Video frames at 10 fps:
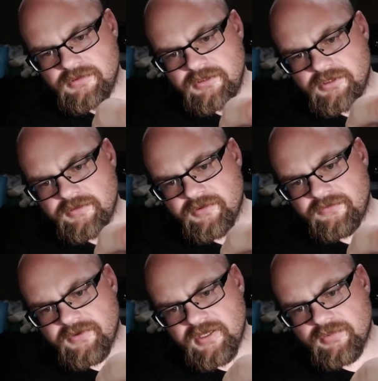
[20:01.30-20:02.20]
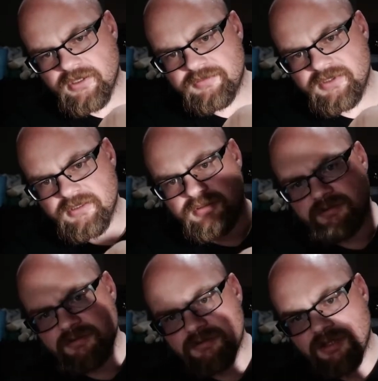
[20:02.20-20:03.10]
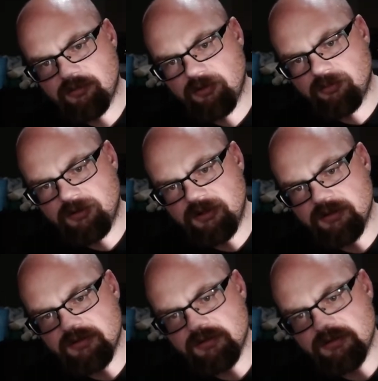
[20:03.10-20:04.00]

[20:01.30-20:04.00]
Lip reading: your fiber optic top openings.